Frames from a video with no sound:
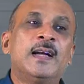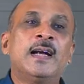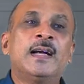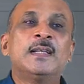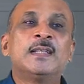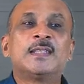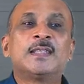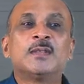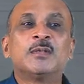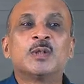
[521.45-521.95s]

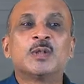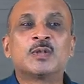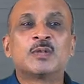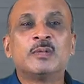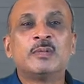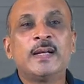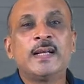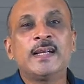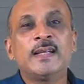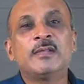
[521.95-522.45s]
and she was
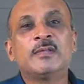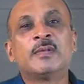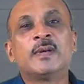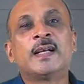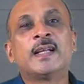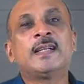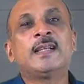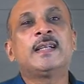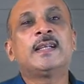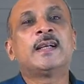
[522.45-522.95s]
very
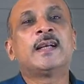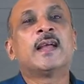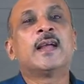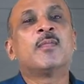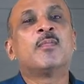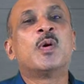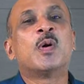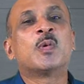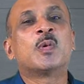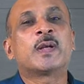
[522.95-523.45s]
worried
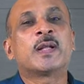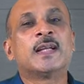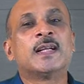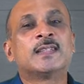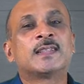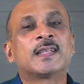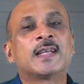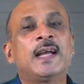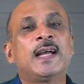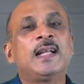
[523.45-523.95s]
about
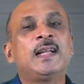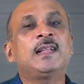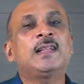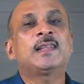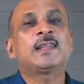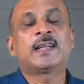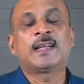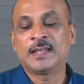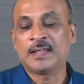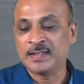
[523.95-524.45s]
his
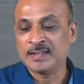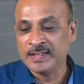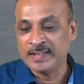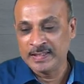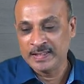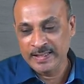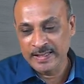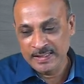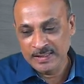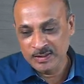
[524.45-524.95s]
health and the
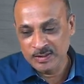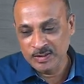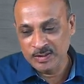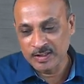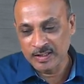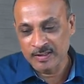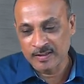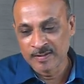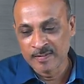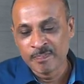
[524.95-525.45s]

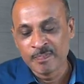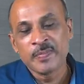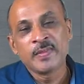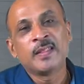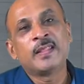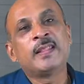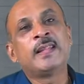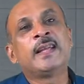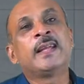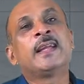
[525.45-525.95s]
danger.
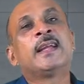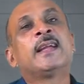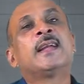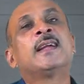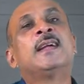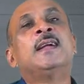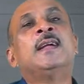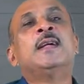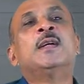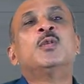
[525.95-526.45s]

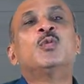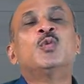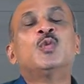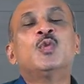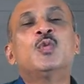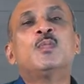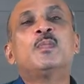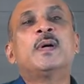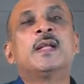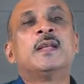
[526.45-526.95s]
The
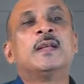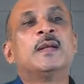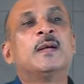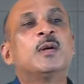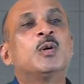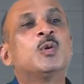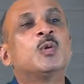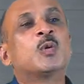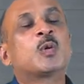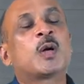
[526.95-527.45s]

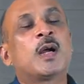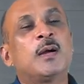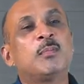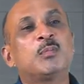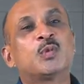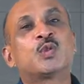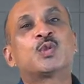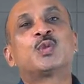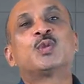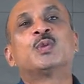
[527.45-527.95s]
woman who
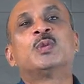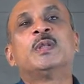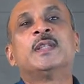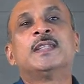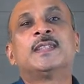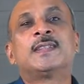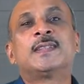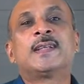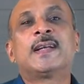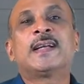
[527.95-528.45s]
comes to
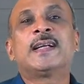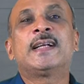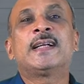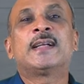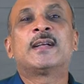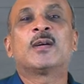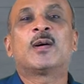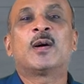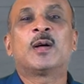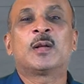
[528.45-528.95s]
the
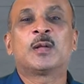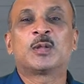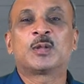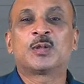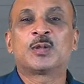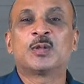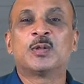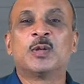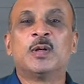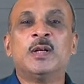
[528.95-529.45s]
street
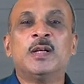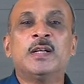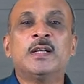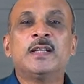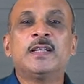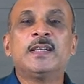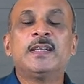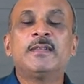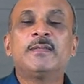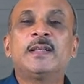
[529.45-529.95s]
also,
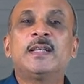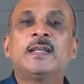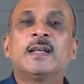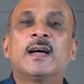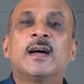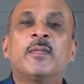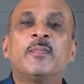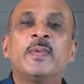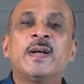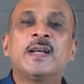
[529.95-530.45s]
even
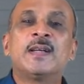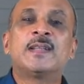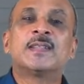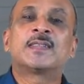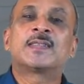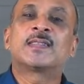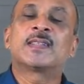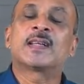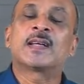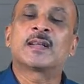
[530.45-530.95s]

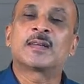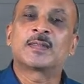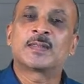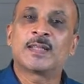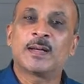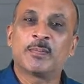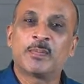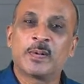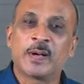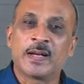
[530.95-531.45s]
amidst her
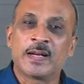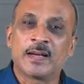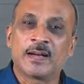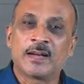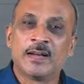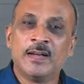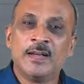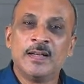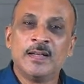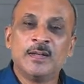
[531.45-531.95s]
suffering,
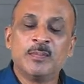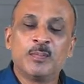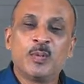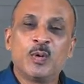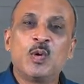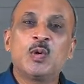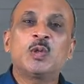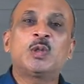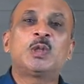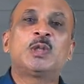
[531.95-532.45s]

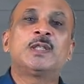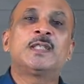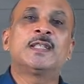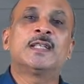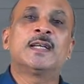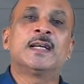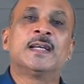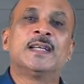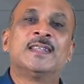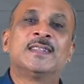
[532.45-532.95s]

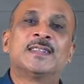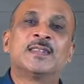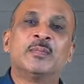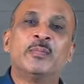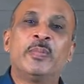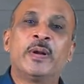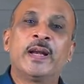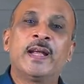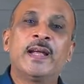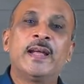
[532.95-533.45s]
Portia is
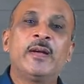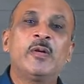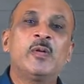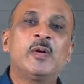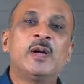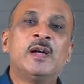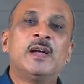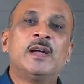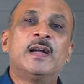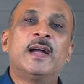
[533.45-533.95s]
brave
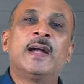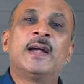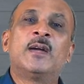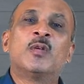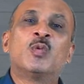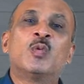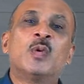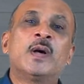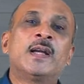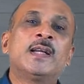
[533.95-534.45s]

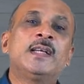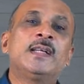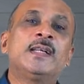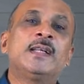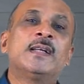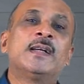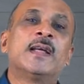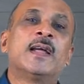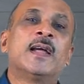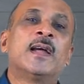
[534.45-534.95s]
and
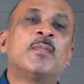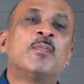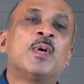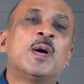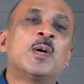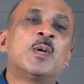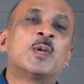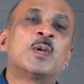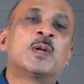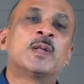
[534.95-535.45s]
worried
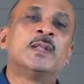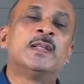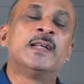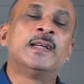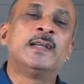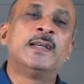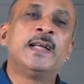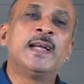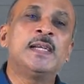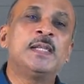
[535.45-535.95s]
about
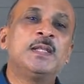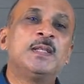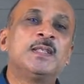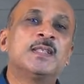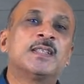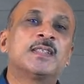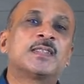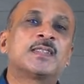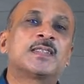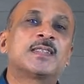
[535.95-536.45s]
the
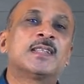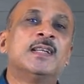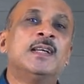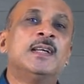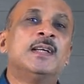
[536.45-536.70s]
dangers.